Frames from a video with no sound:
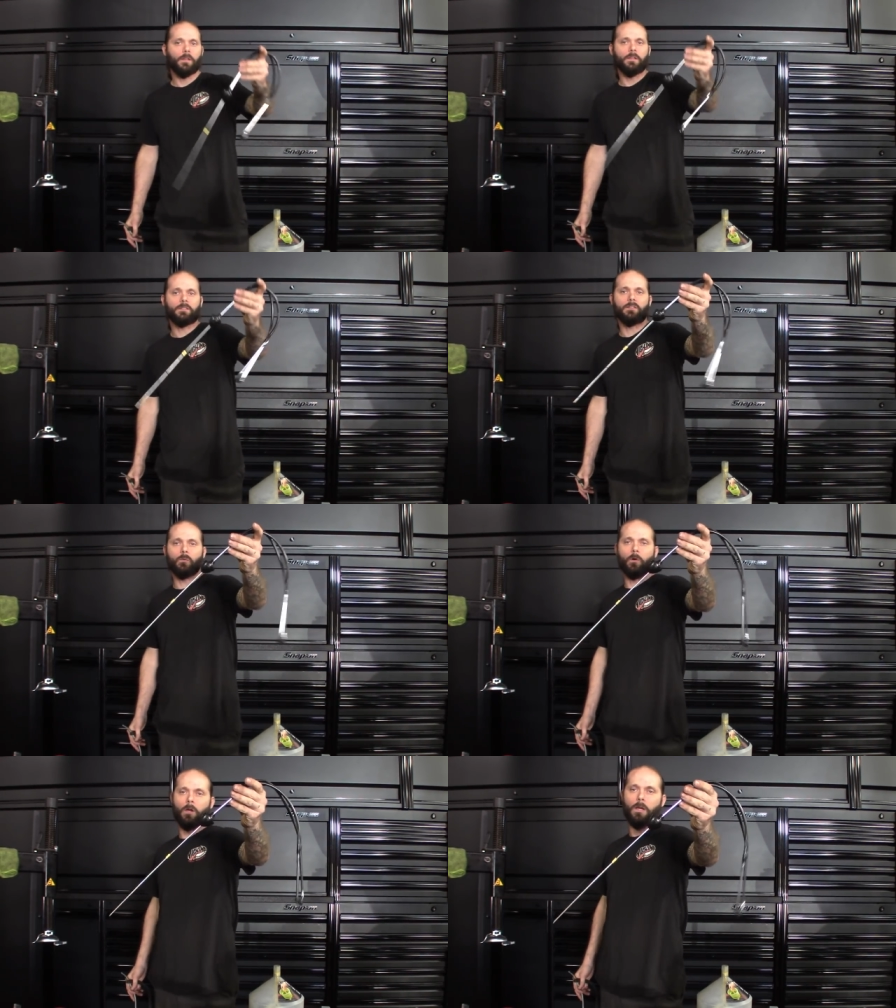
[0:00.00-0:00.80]
This is the
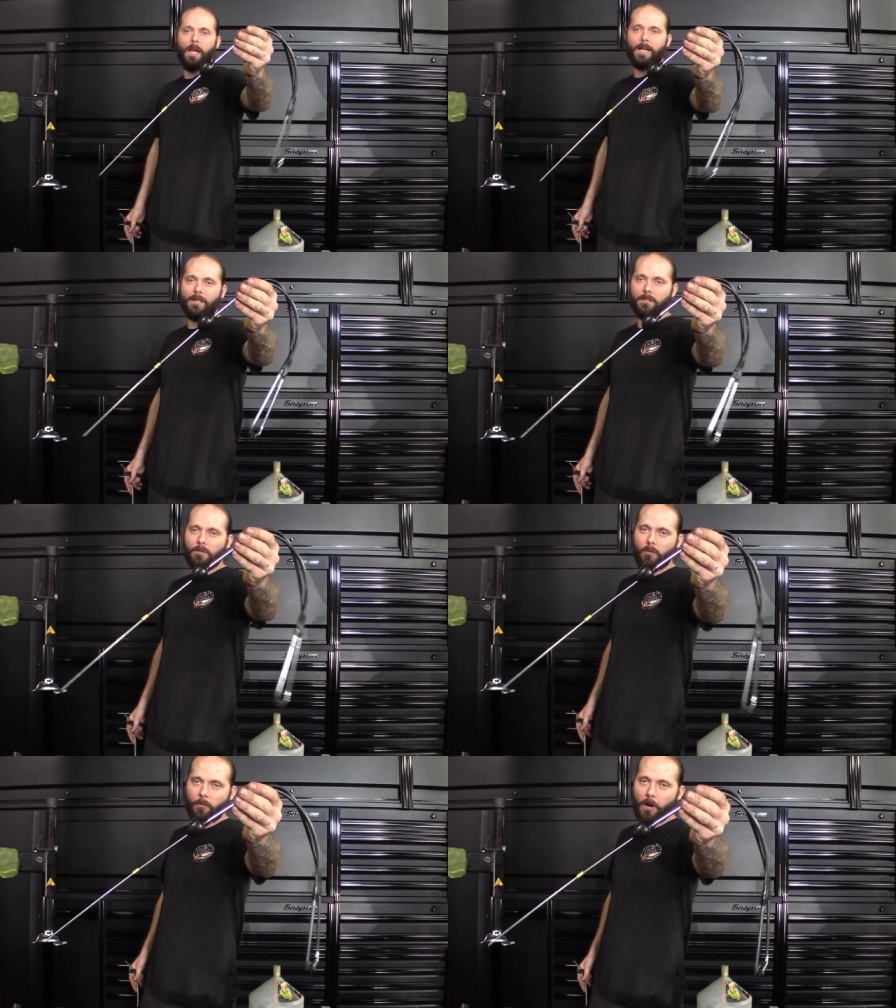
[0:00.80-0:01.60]
one, I got this
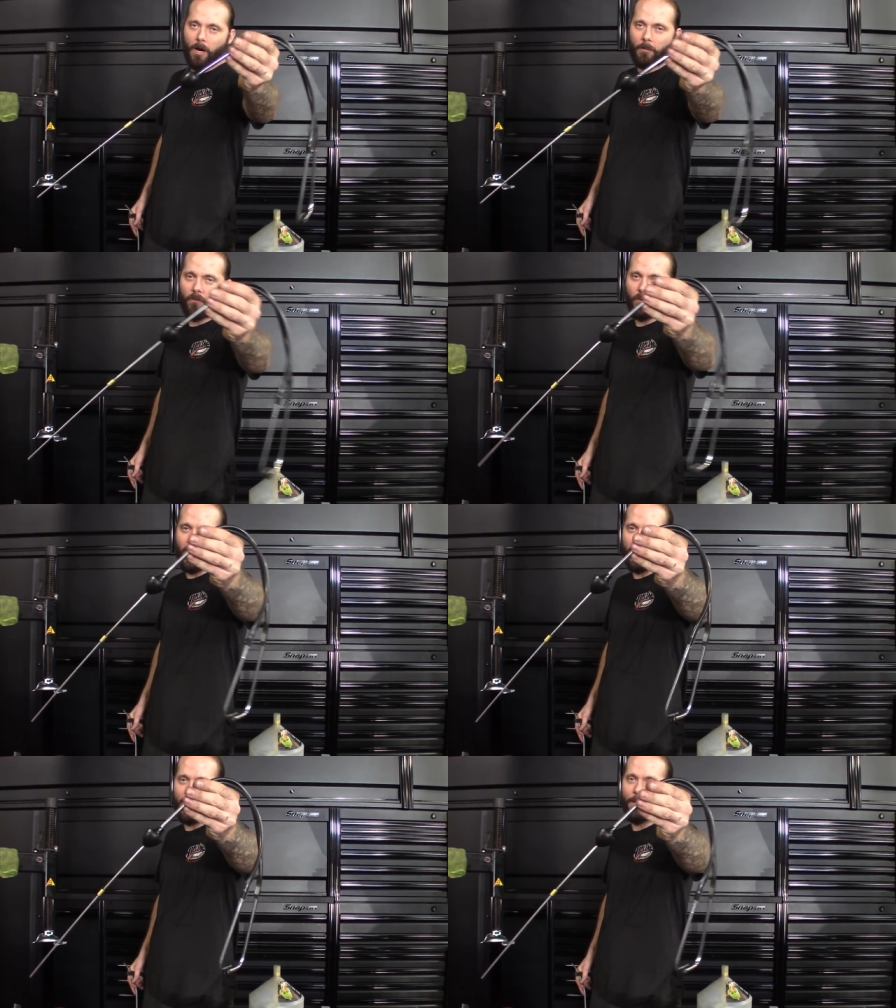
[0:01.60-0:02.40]
one from Harbor
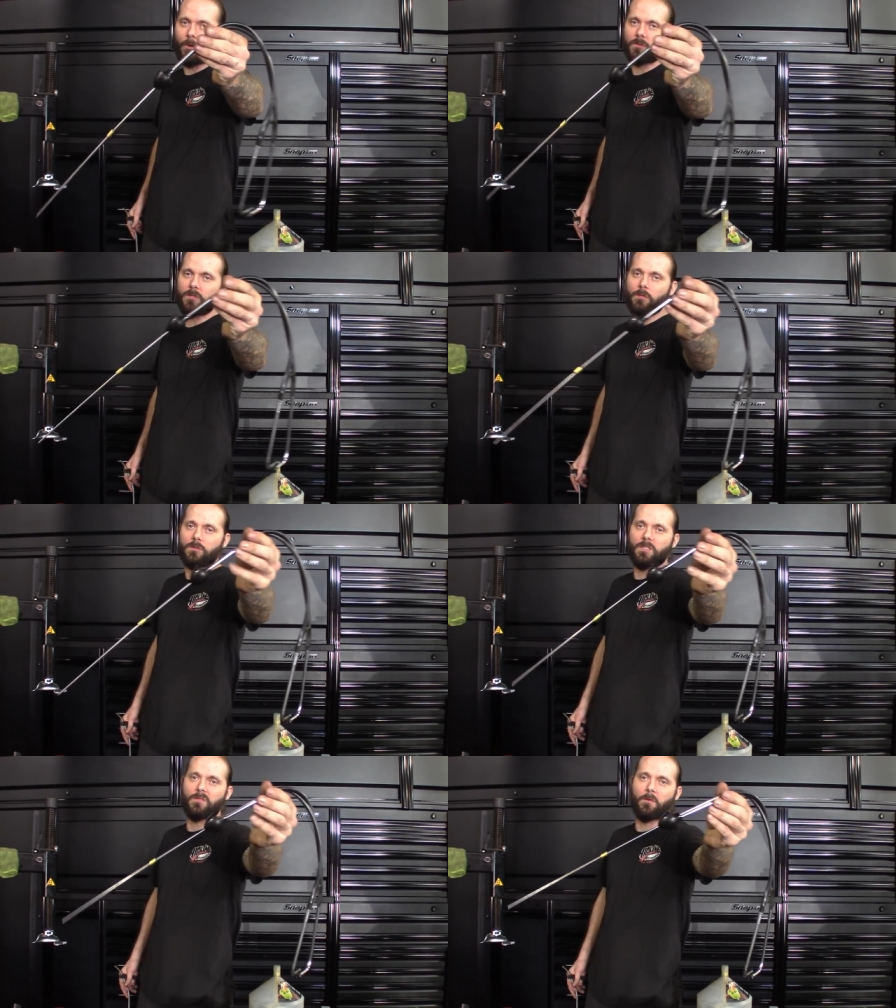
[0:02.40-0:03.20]
Freight. I mostly
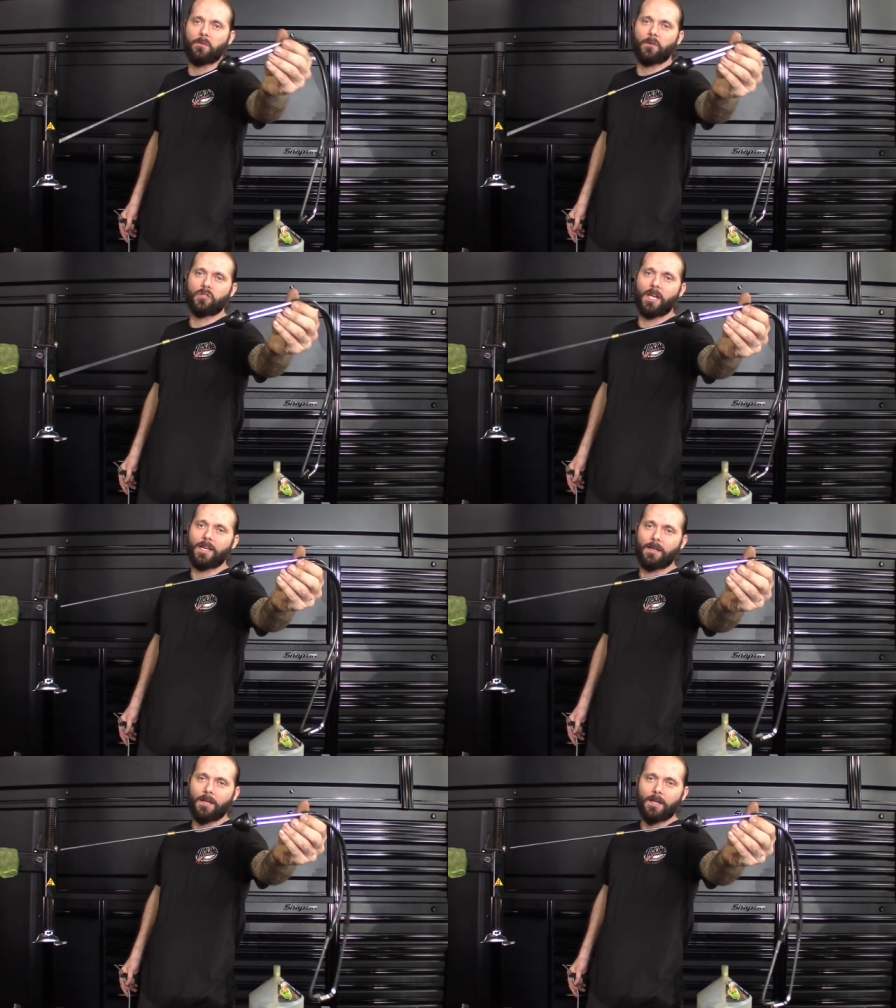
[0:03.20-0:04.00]
use this one for
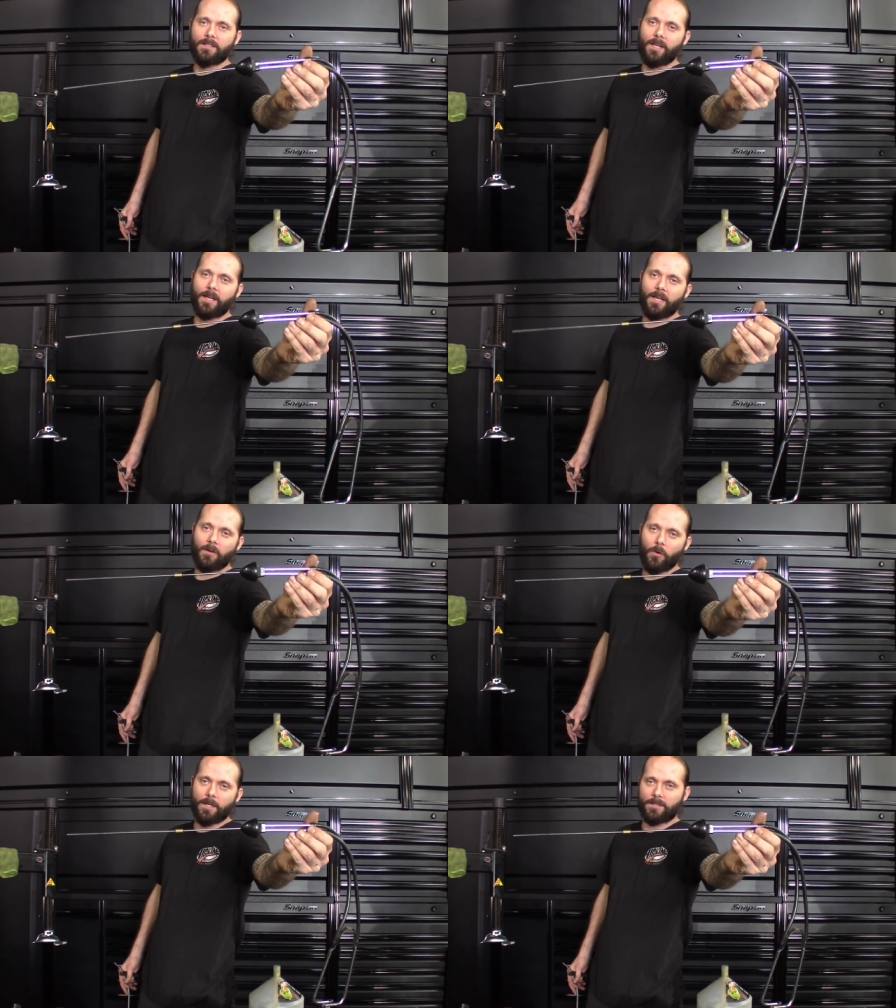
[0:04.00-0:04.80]
checking ticking
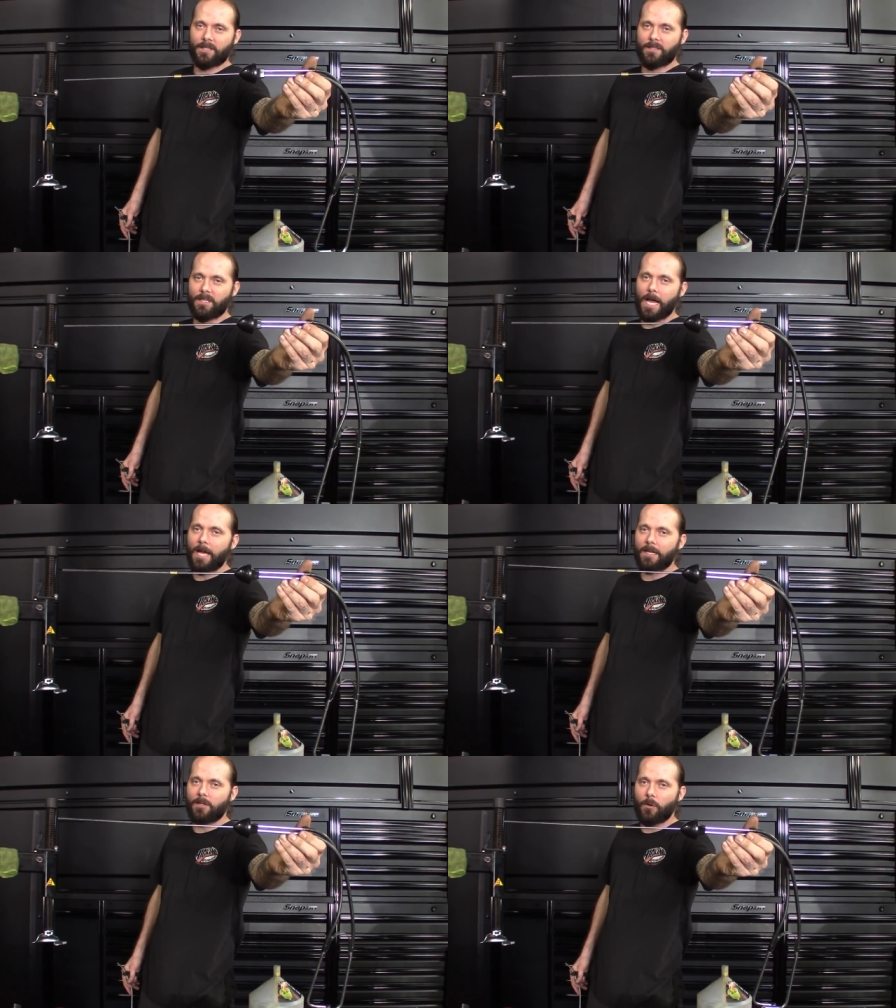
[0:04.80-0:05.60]
noises and
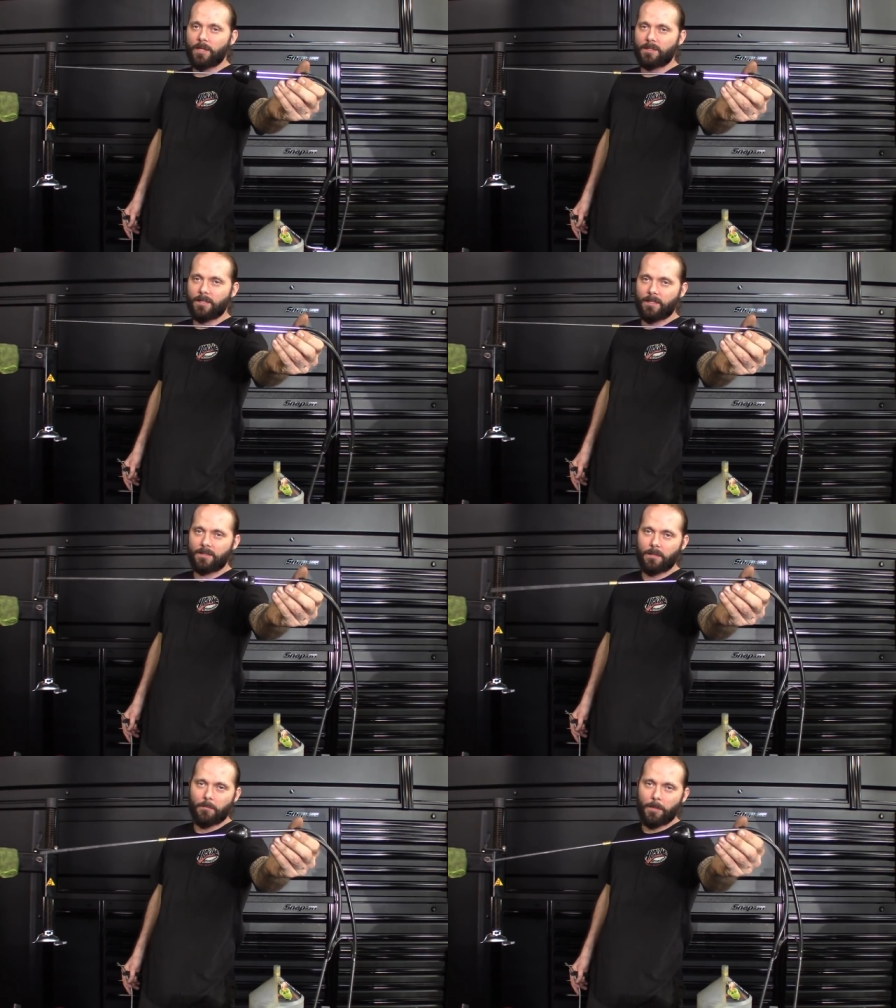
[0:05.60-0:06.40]
knocking
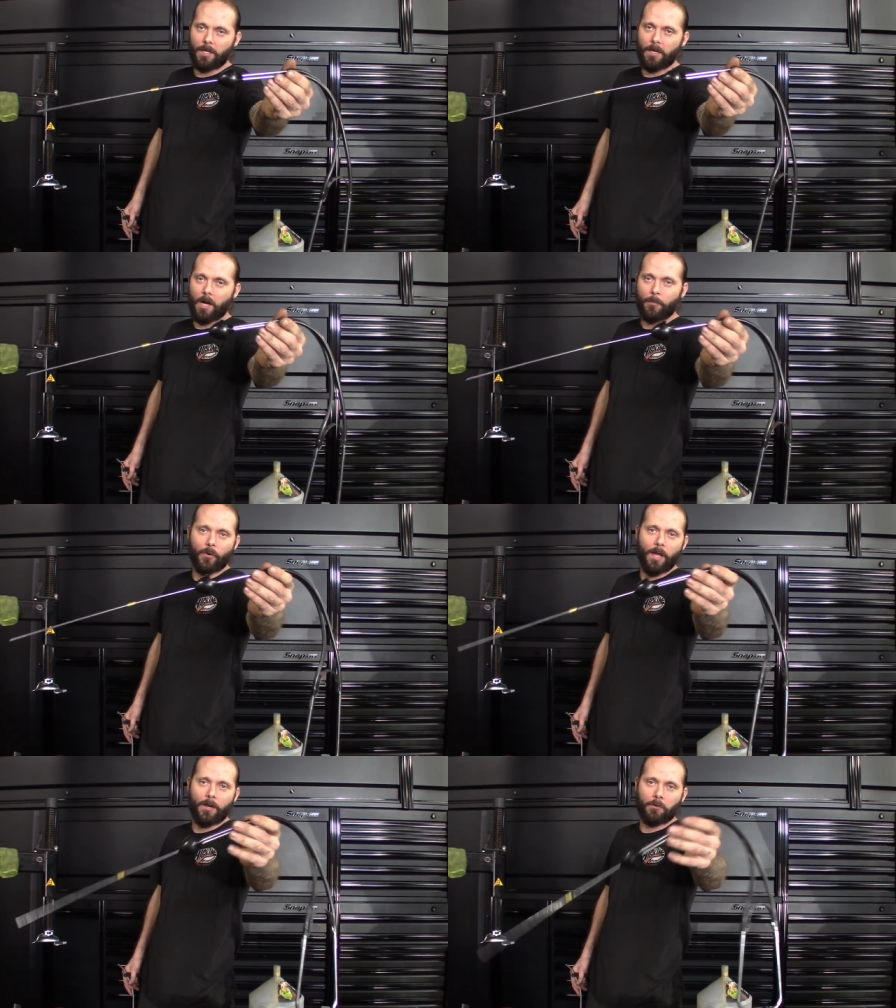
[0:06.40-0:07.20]
noises, maybe an
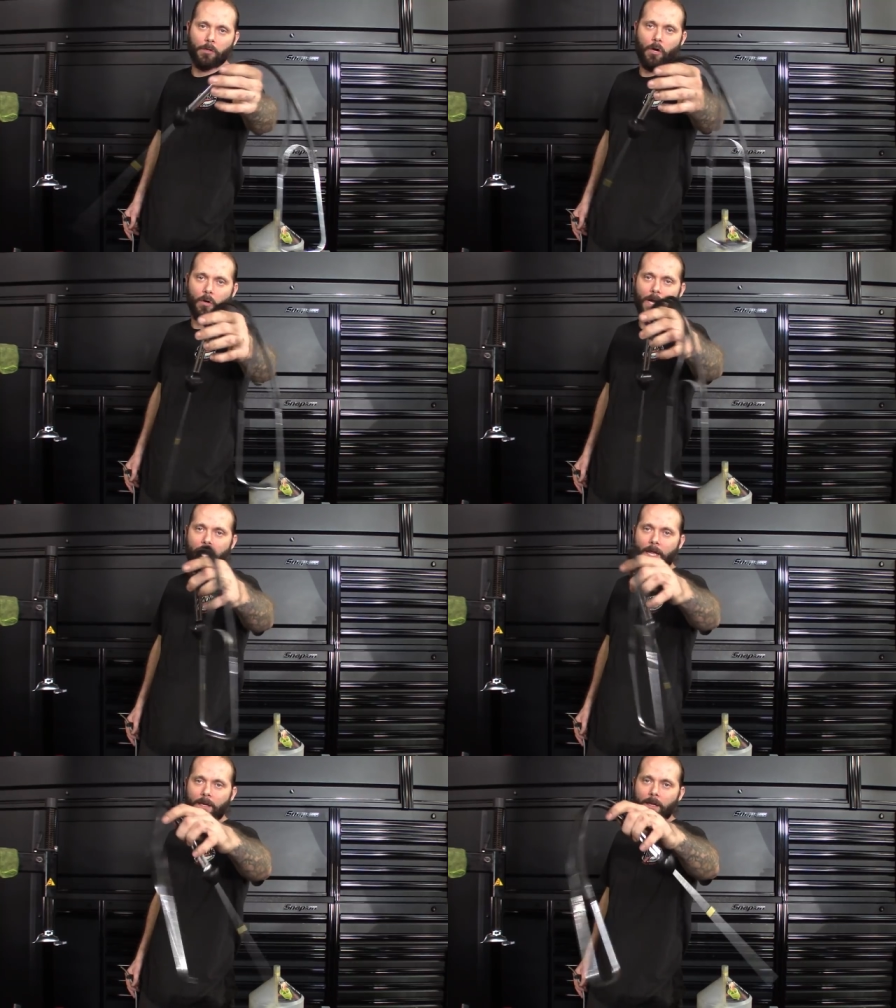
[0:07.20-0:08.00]
upper end or lower end.